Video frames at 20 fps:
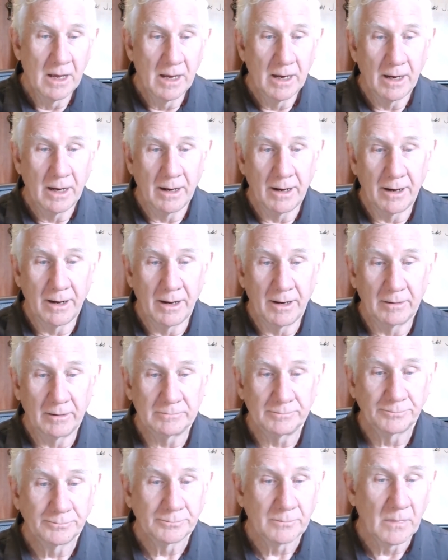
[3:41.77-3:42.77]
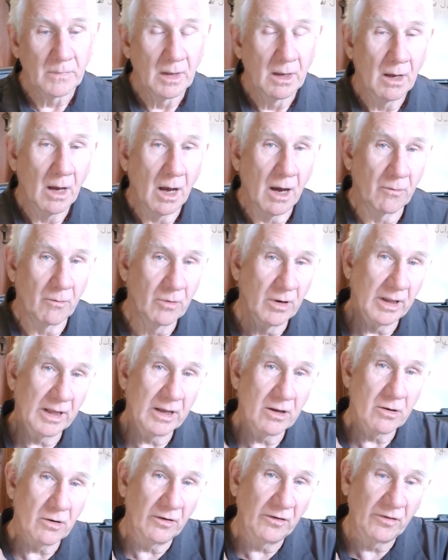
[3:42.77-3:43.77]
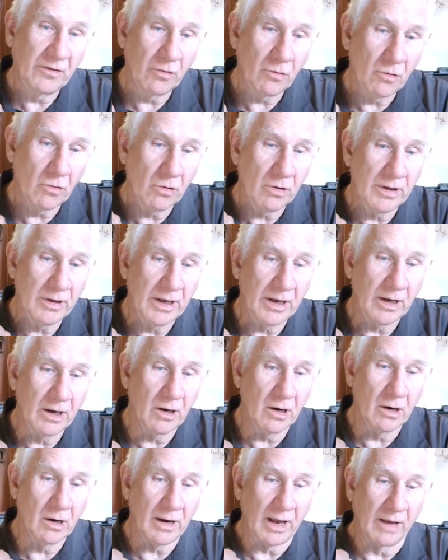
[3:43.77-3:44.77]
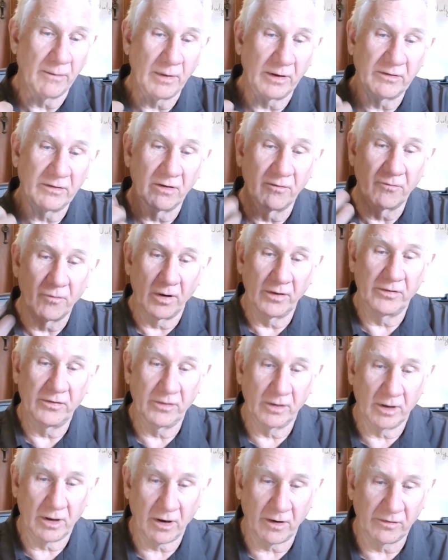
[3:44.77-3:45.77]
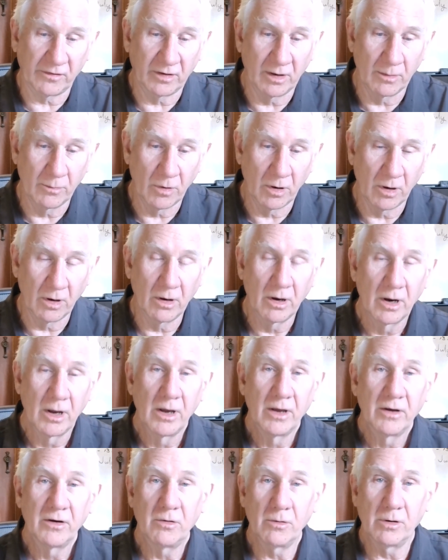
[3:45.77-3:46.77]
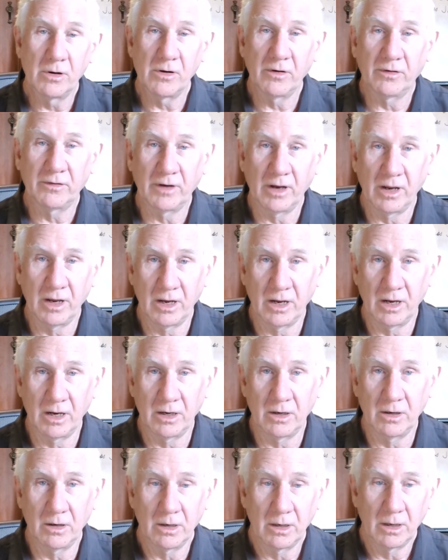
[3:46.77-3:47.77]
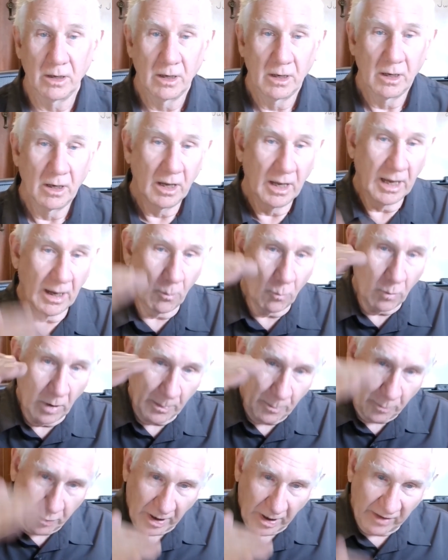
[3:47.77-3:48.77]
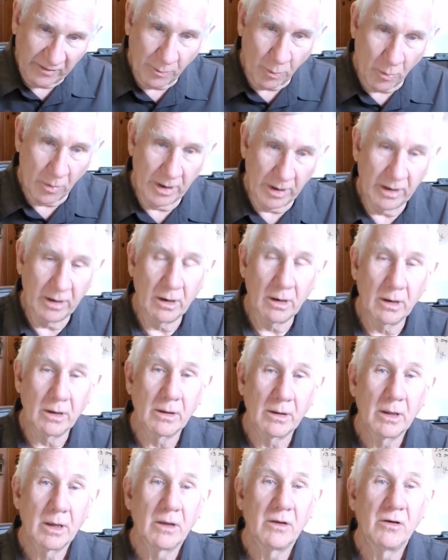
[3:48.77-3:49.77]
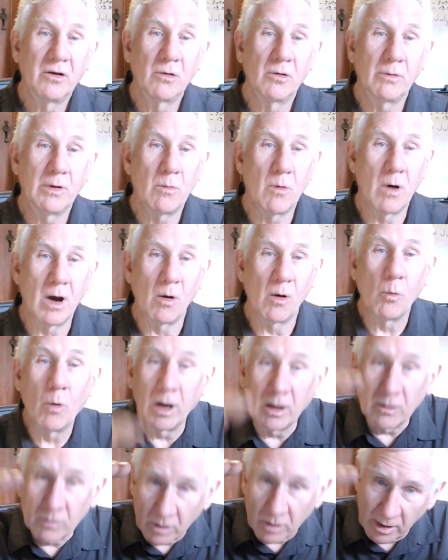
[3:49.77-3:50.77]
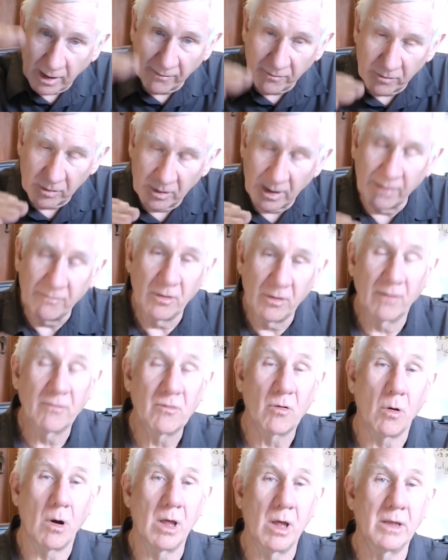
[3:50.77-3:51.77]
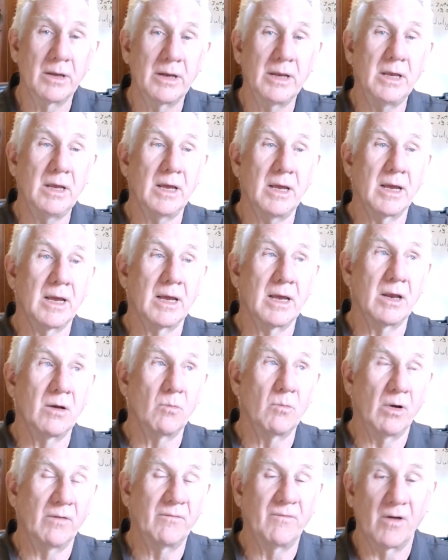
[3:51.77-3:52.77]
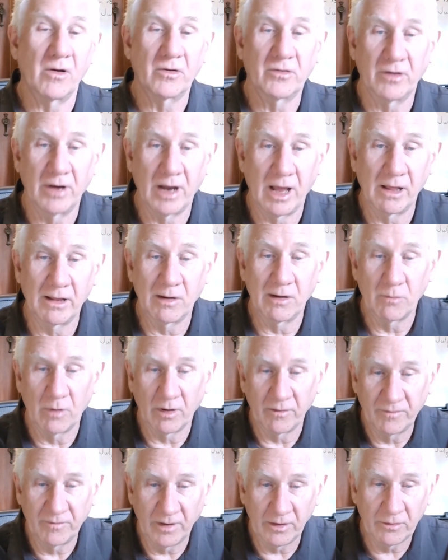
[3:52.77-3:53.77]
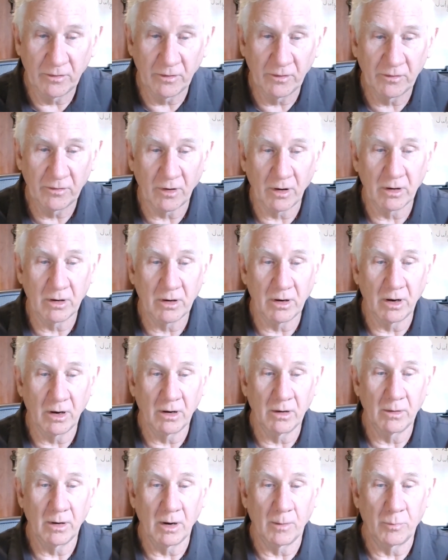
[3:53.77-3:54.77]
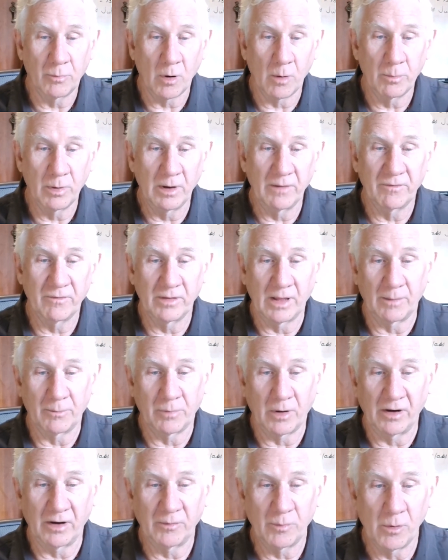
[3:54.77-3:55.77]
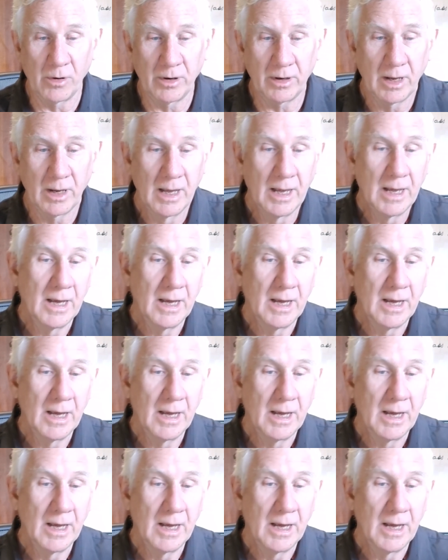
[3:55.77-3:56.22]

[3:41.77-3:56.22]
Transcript: A really good tool here, I mentioned voice of the customer, to understand at what price point do we want what level of quality and what functionality and what features are appropriate for that price point.